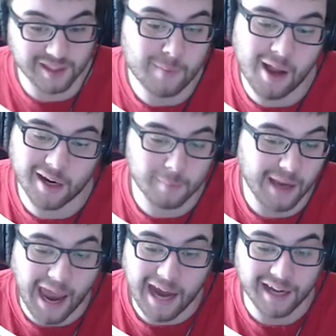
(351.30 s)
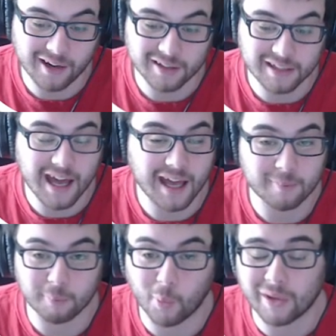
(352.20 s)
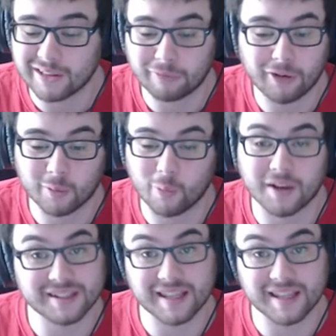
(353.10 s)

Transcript: I'm not gonna be hating on that, but what the fuck was